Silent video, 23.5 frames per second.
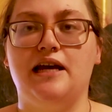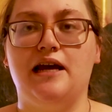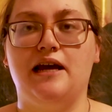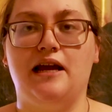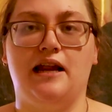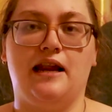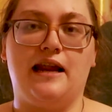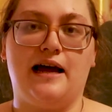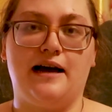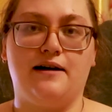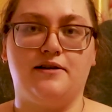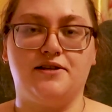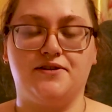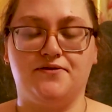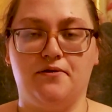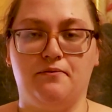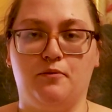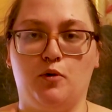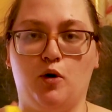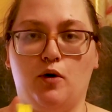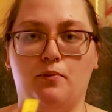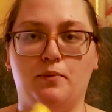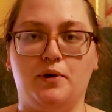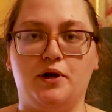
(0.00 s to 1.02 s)
It allows for
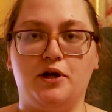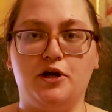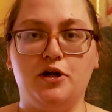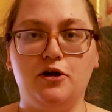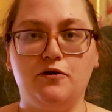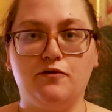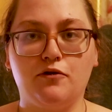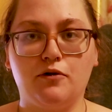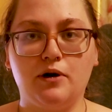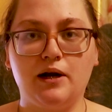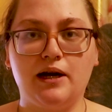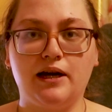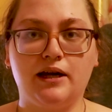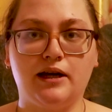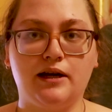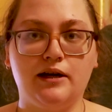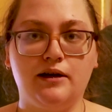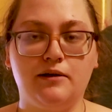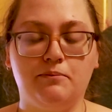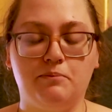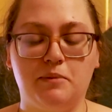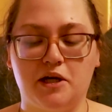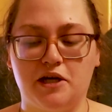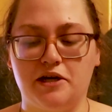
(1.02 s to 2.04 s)
more
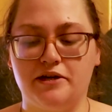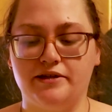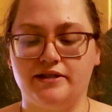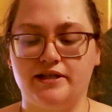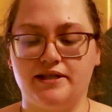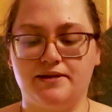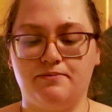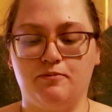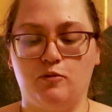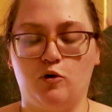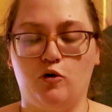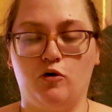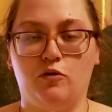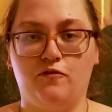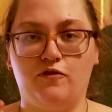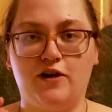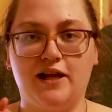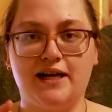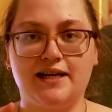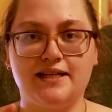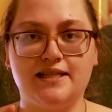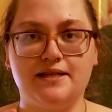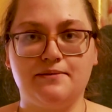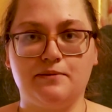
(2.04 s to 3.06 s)
manoeuvring because it's more
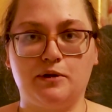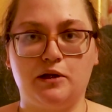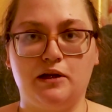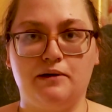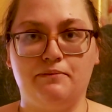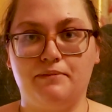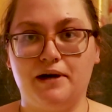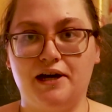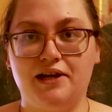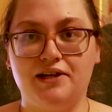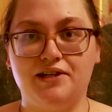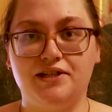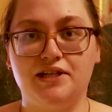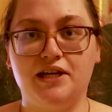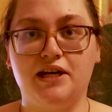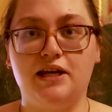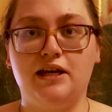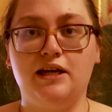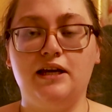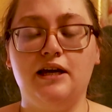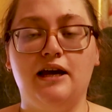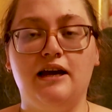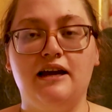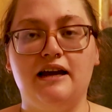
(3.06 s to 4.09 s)
flexible and
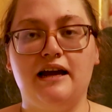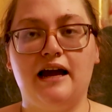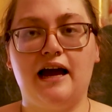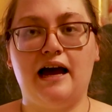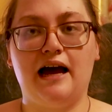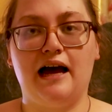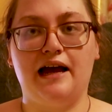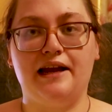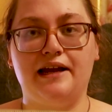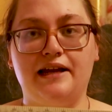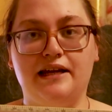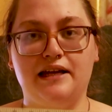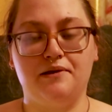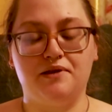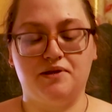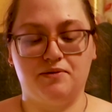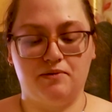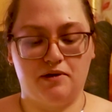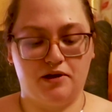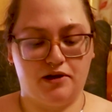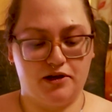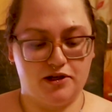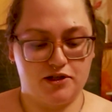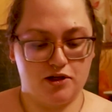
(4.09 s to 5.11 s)
bendy, and it
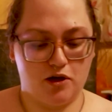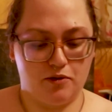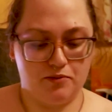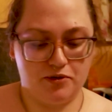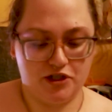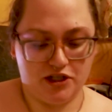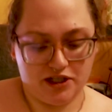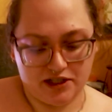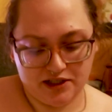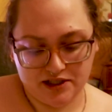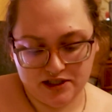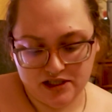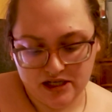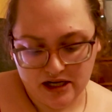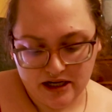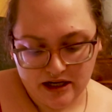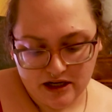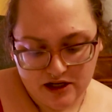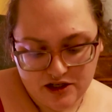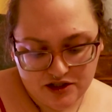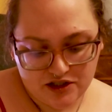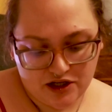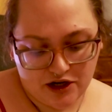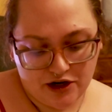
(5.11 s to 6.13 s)
gives me those options.
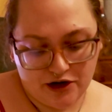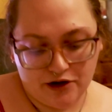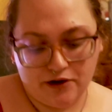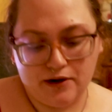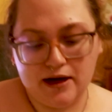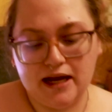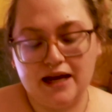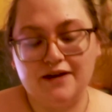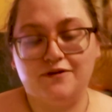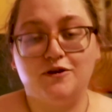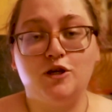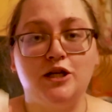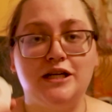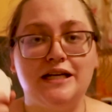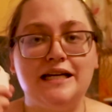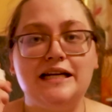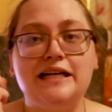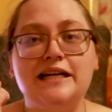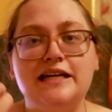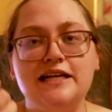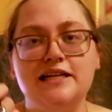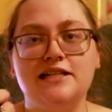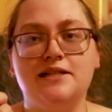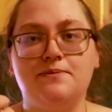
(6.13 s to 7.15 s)
So if you
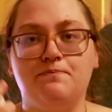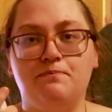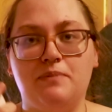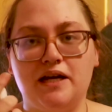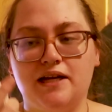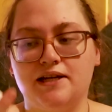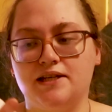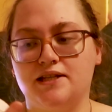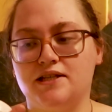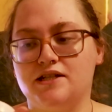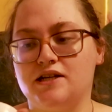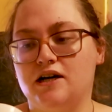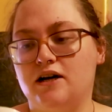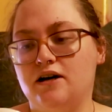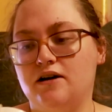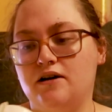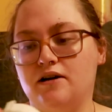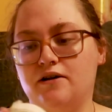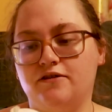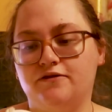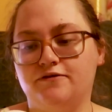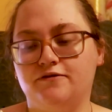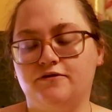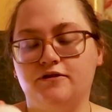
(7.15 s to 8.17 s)
need big
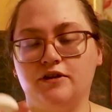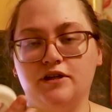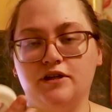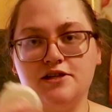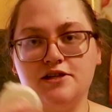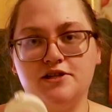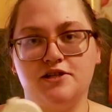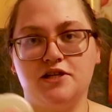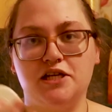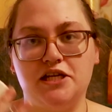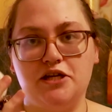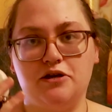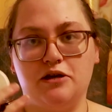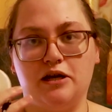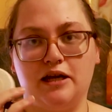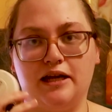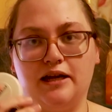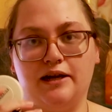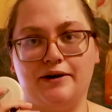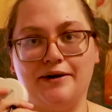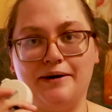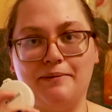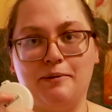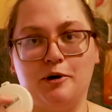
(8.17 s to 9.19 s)
stuff so that you can
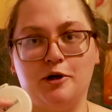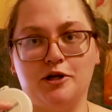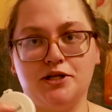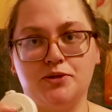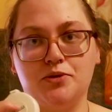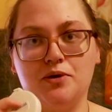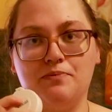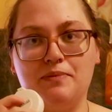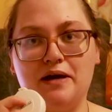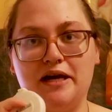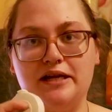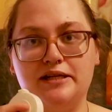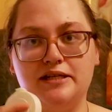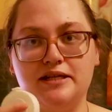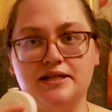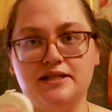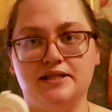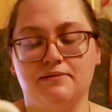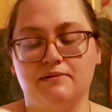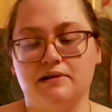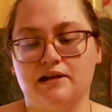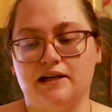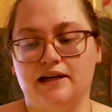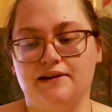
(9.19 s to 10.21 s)
grip onto it better,
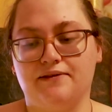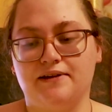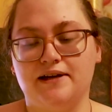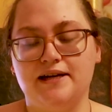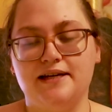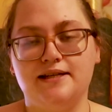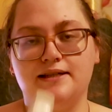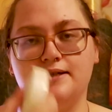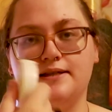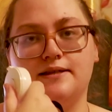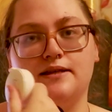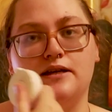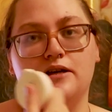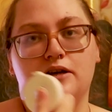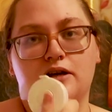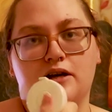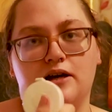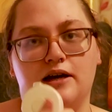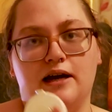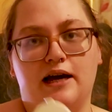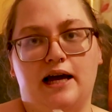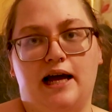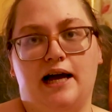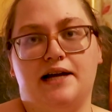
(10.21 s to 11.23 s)
something like this,
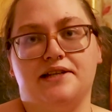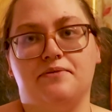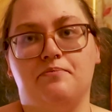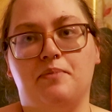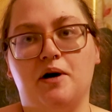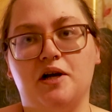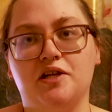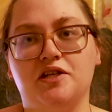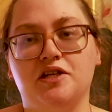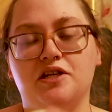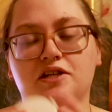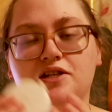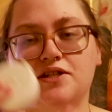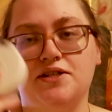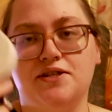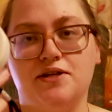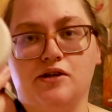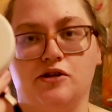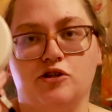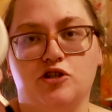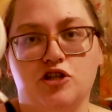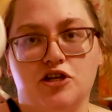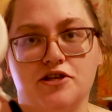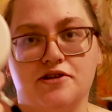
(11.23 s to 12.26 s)
it has a button
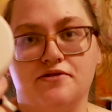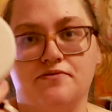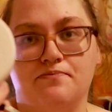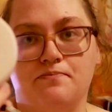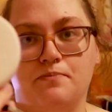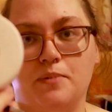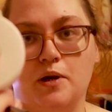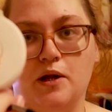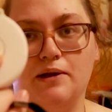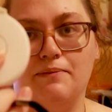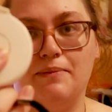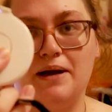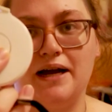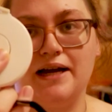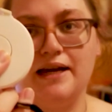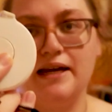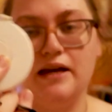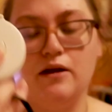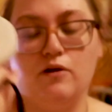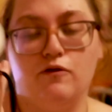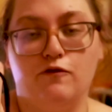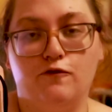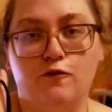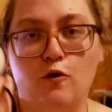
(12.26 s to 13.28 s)
so it'll just pull it
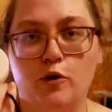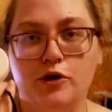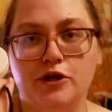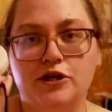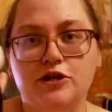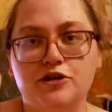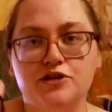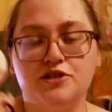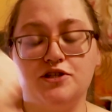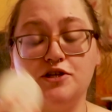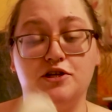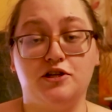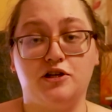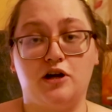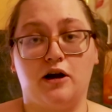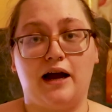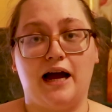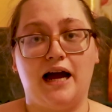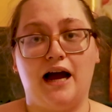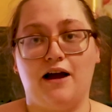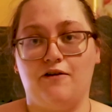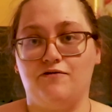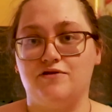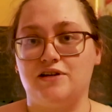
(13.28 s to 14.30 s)
back in for you, so you
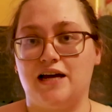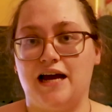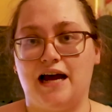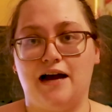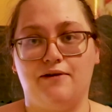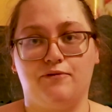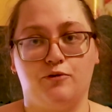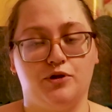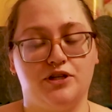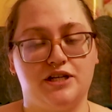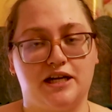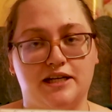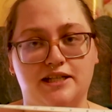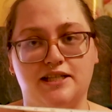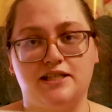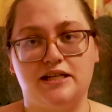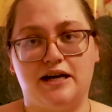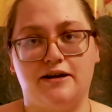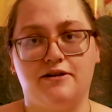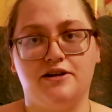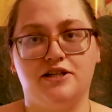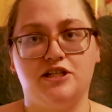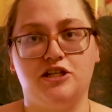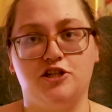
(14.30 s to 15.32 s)
don't have to have all the
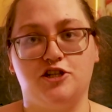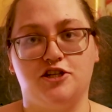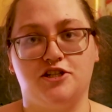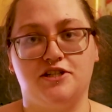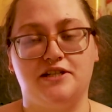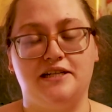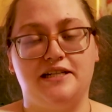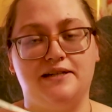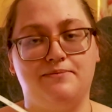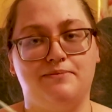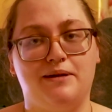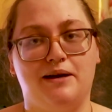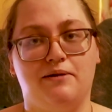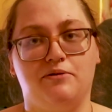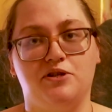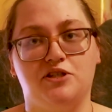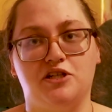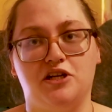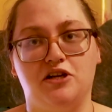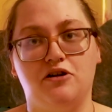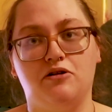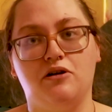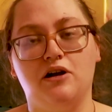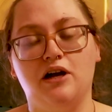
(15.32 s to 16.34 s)
dexterity. You just need to be able
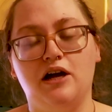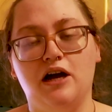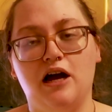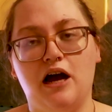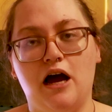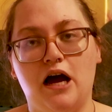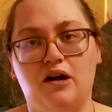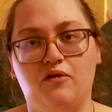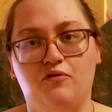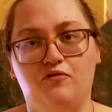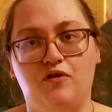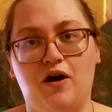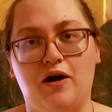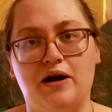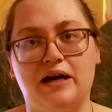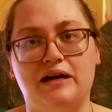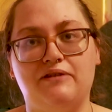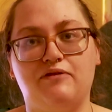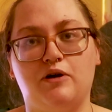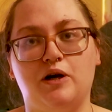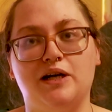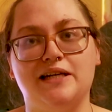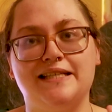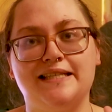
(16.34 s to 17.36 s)
to do a
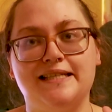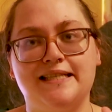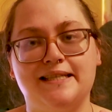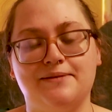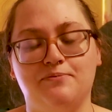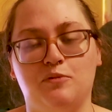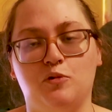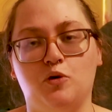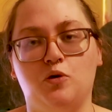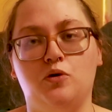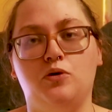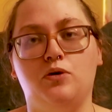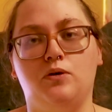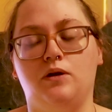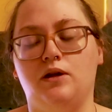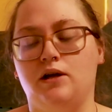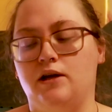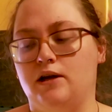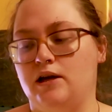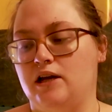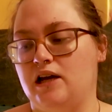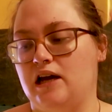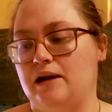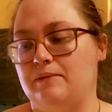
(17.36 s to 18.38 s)
very, very small
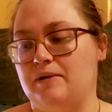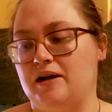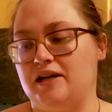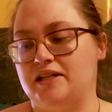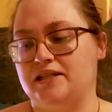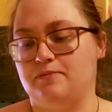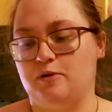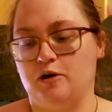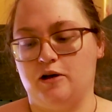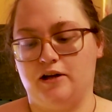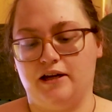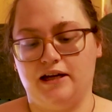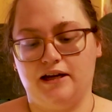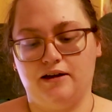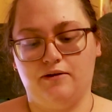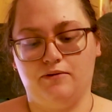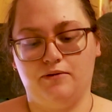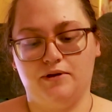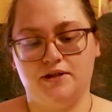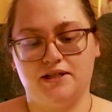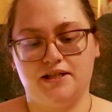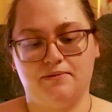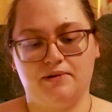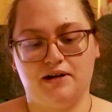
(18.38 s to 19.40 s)
amount of
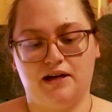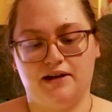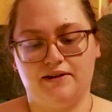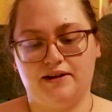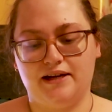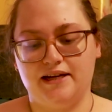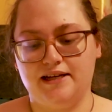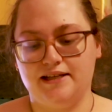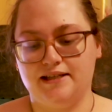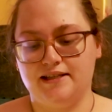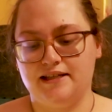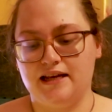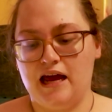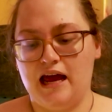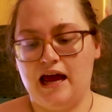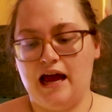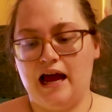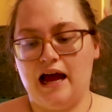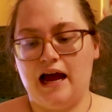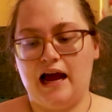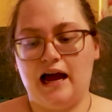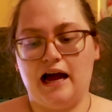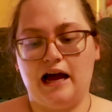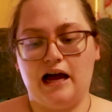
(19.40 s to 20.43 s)
pulling with something like this.
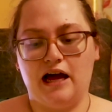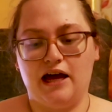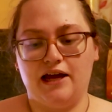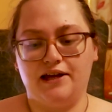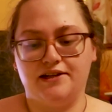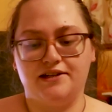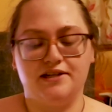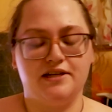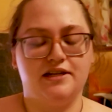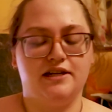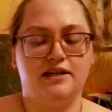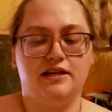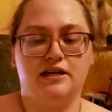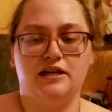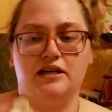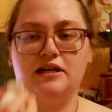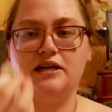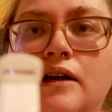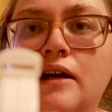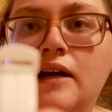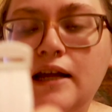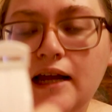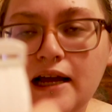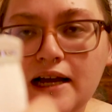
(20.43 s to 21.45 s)
And
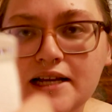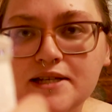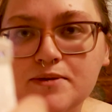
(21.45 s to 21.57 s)
it